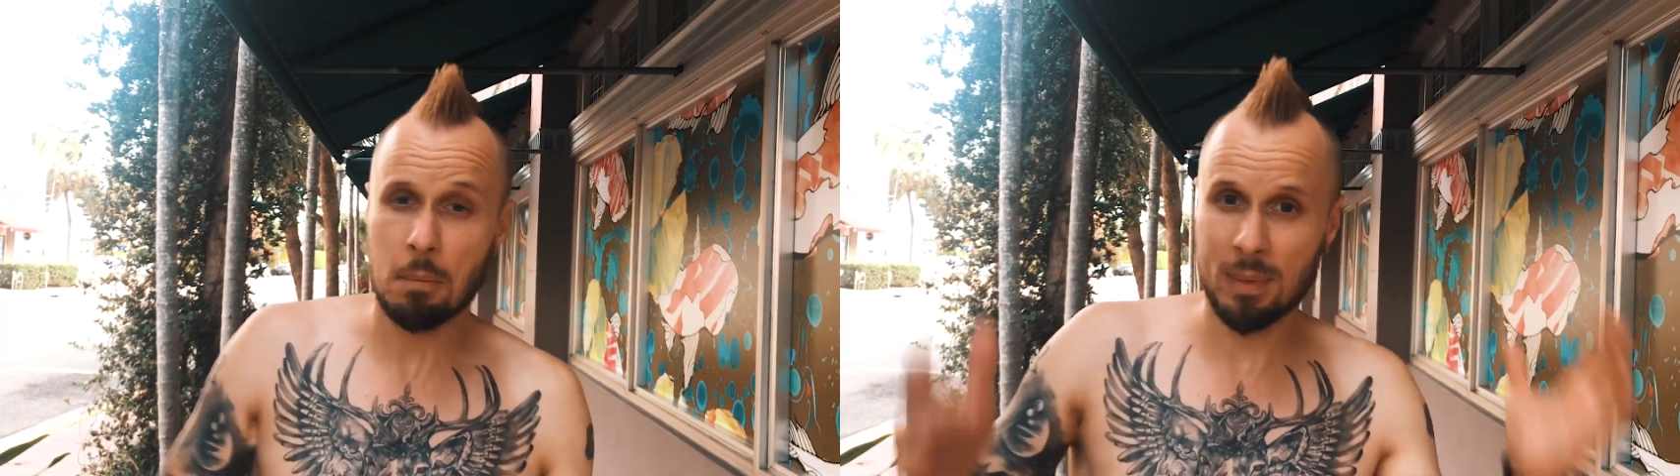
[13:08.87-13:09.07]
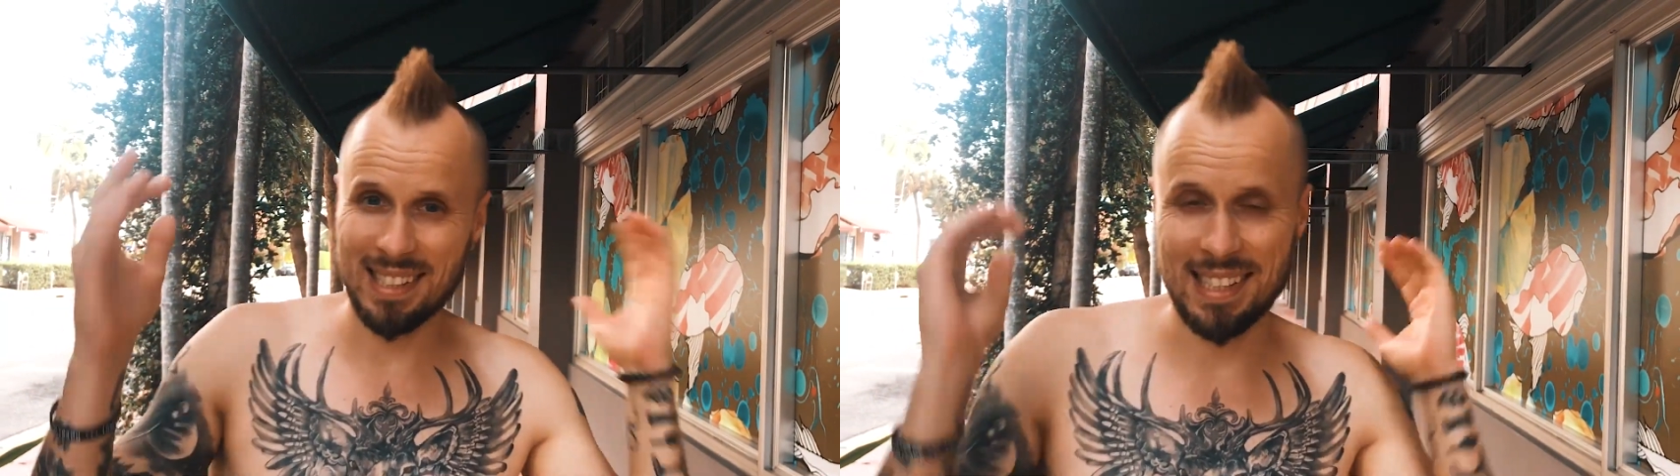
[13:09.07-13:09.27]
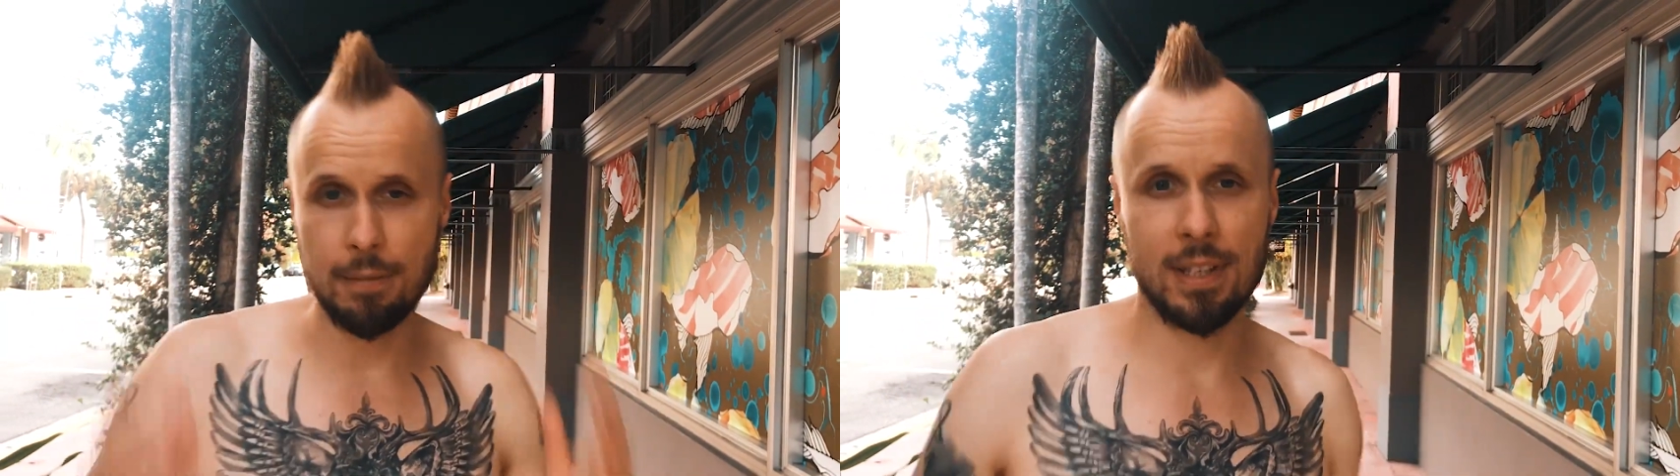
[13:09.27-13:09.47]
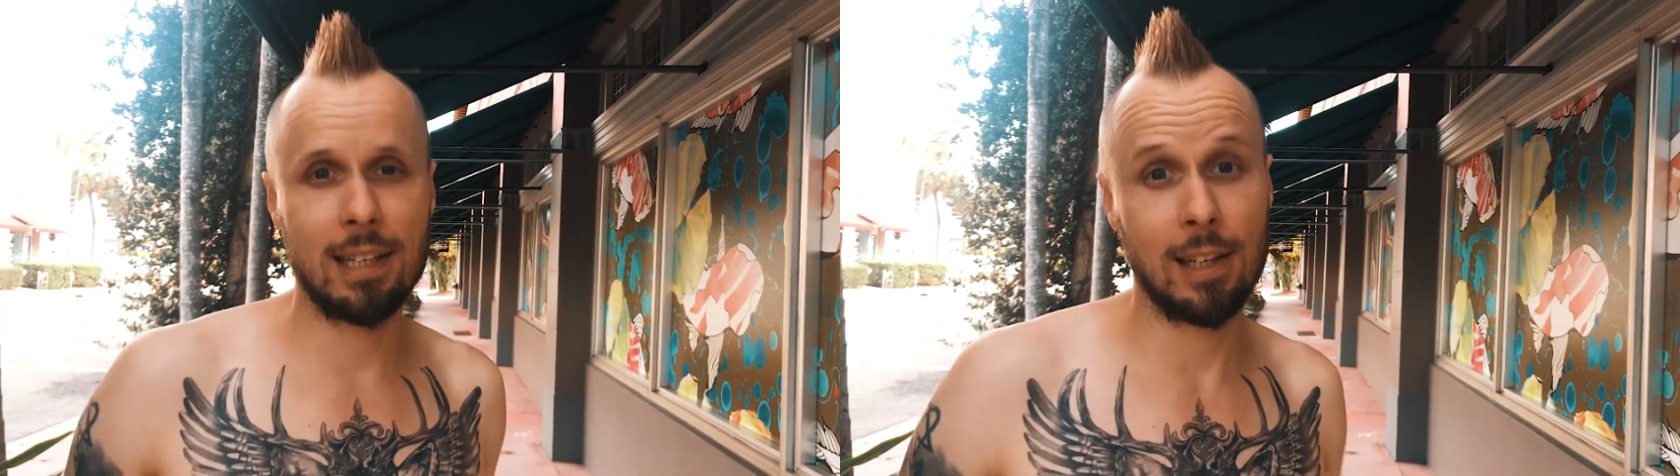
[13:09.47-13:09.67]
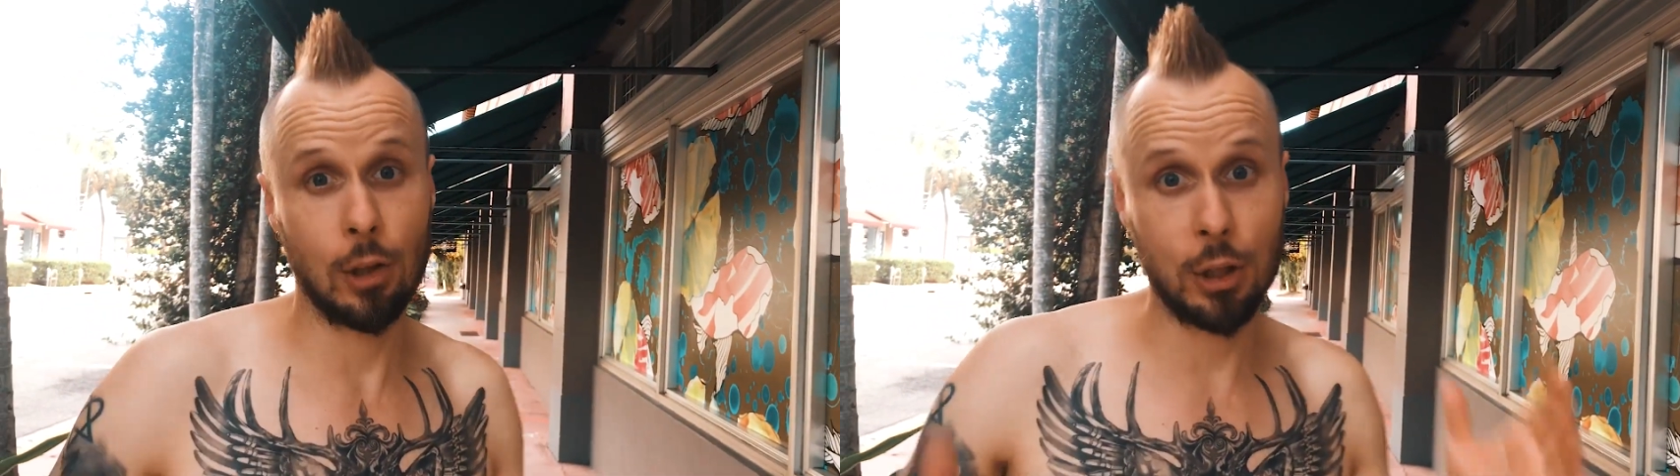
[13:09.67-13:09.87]
but it's
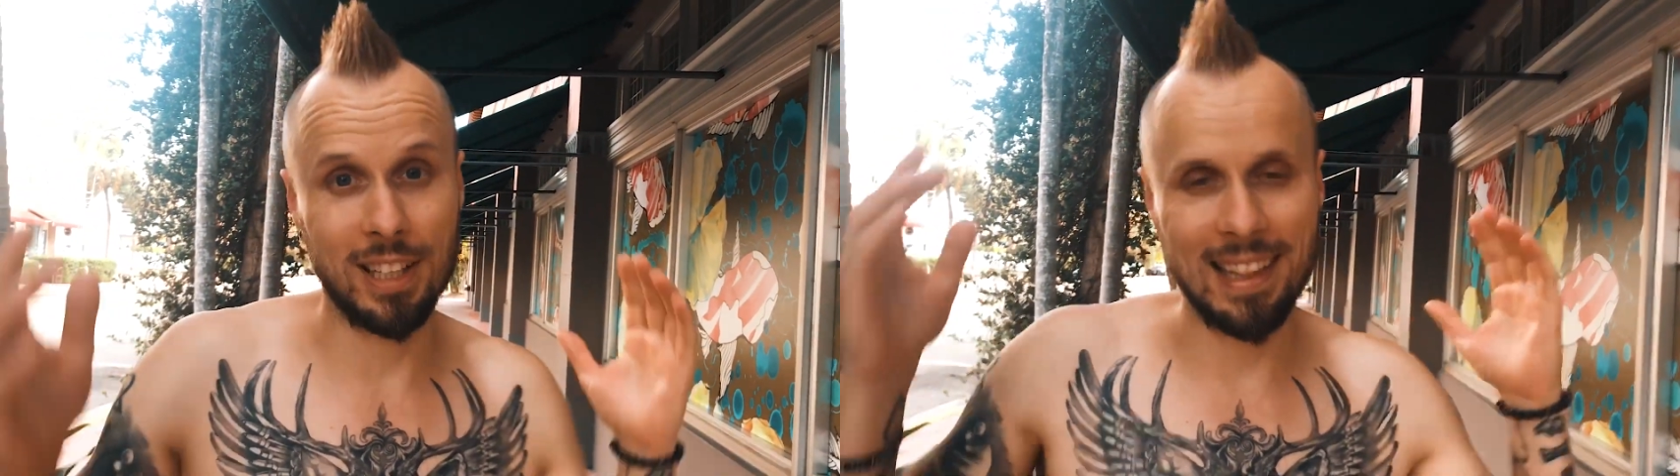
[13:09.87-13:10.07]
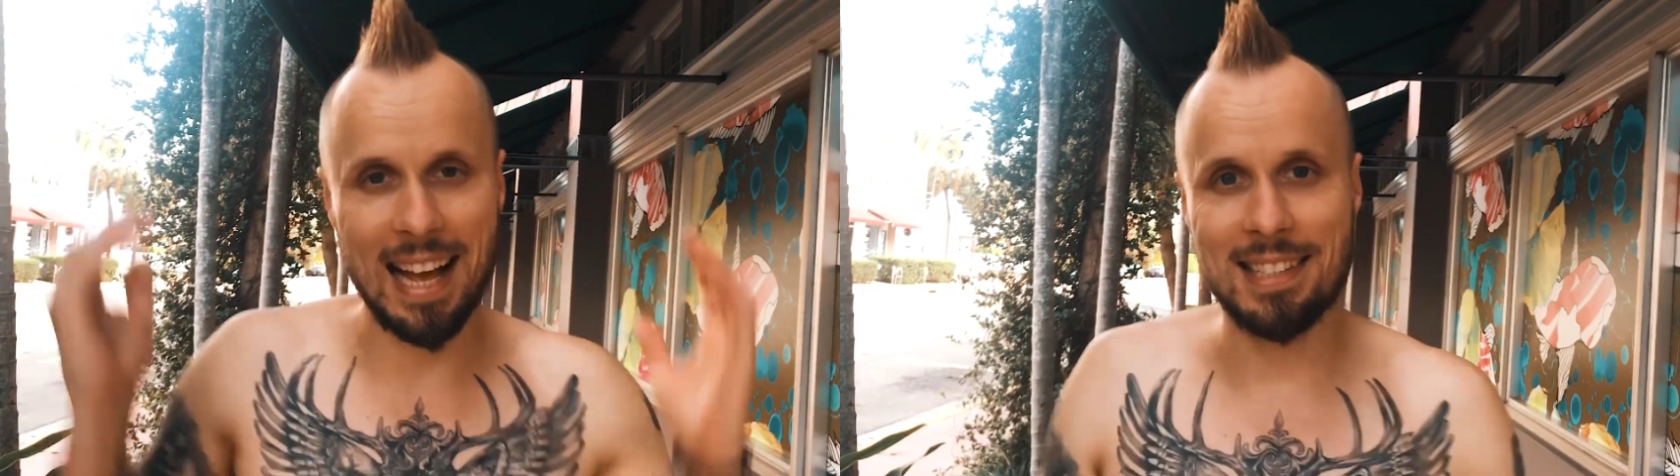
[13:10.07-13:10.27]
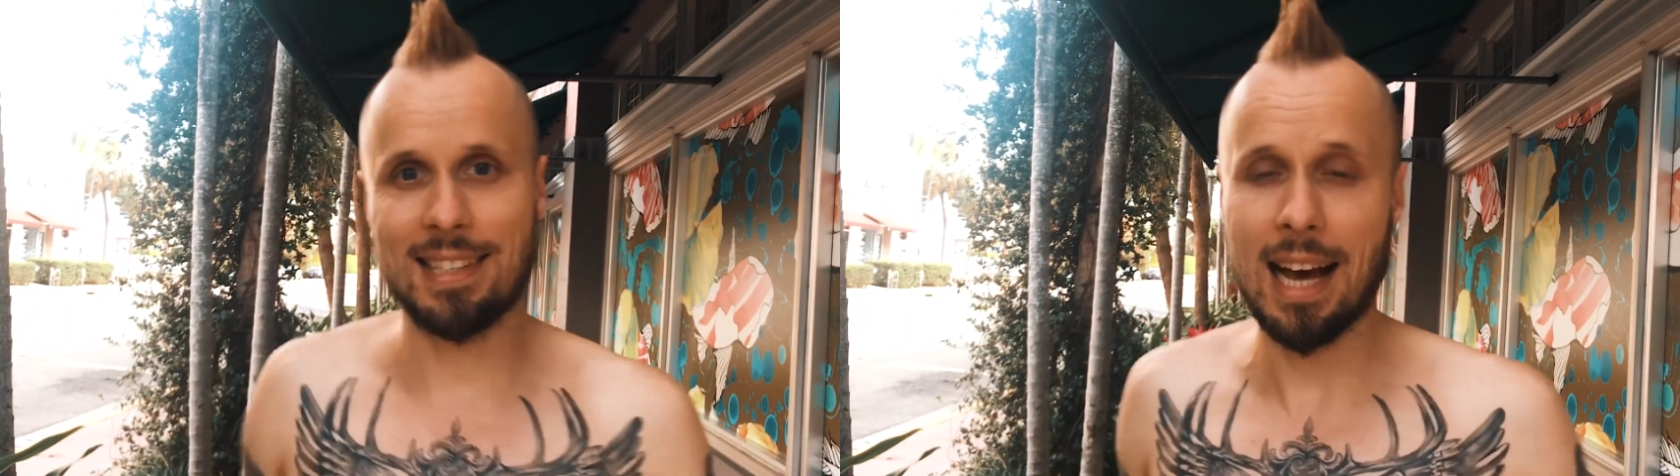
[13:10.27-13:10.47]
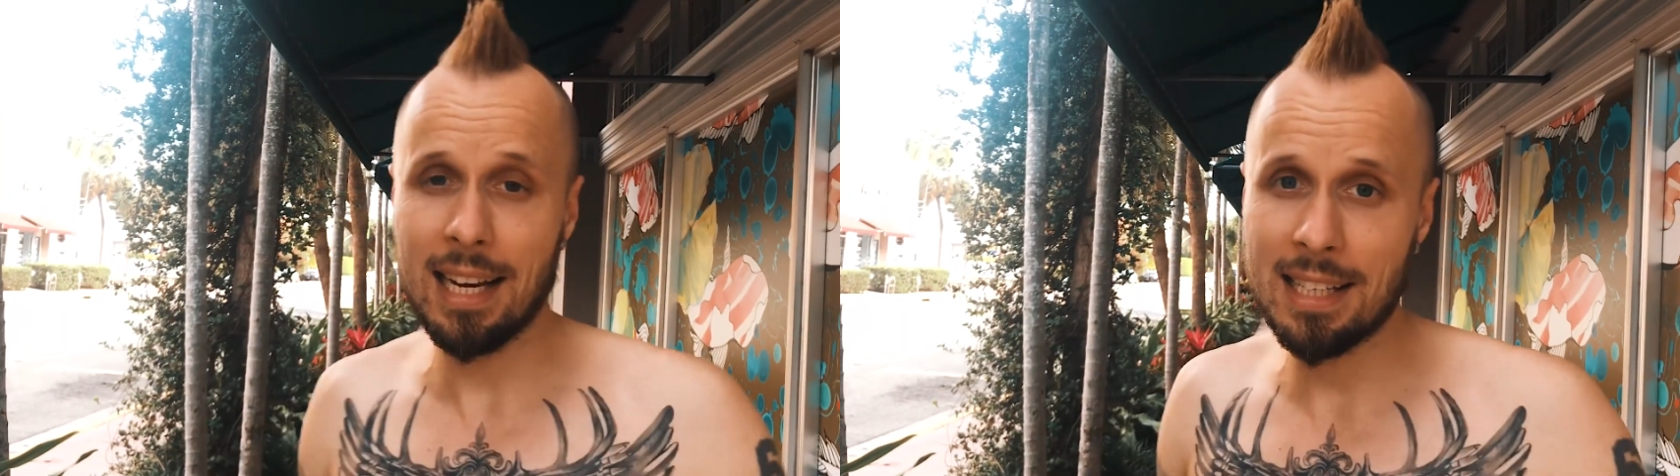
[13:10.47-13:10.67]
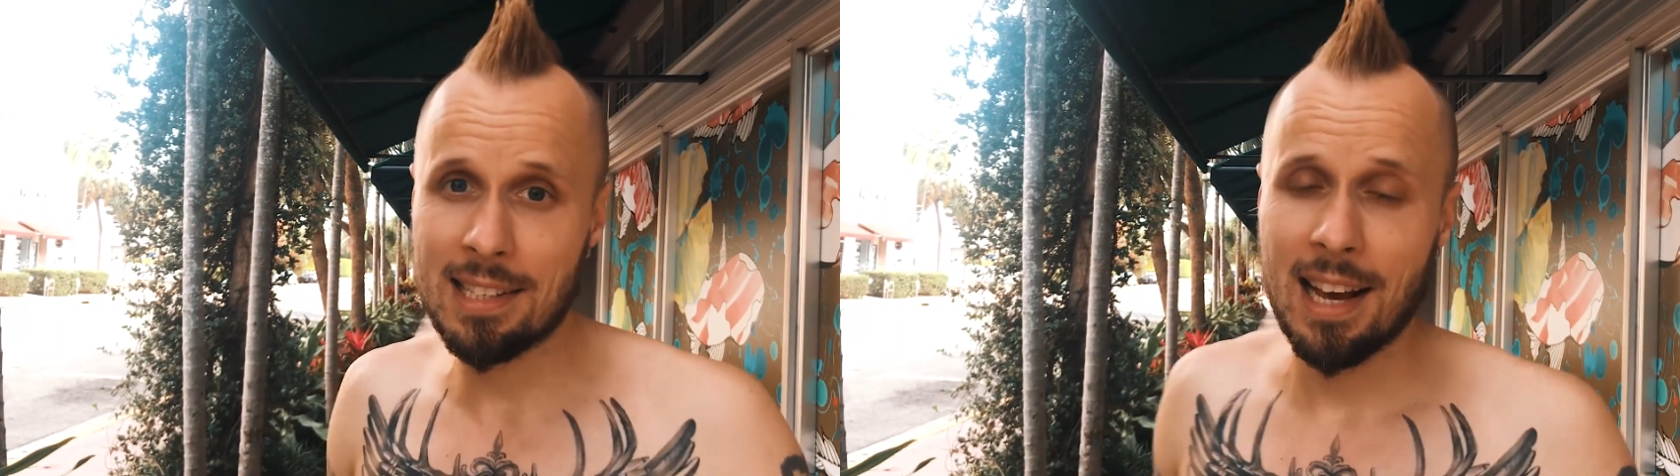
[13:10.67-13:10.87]
definitely not the last
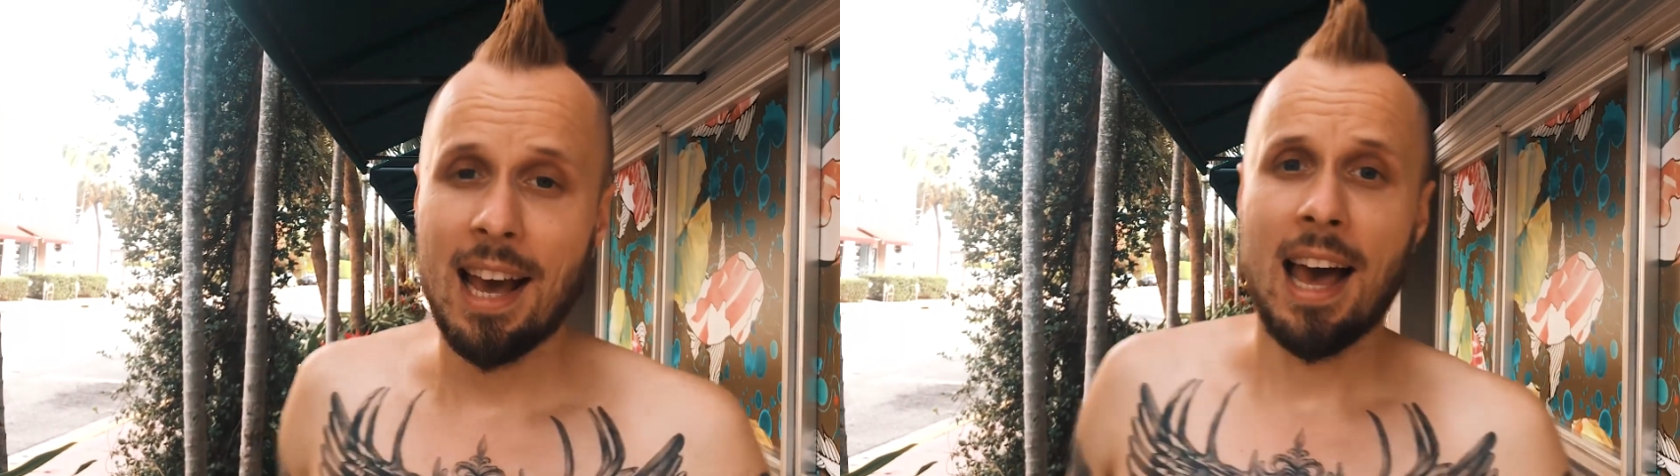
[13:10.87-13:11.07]
challenge.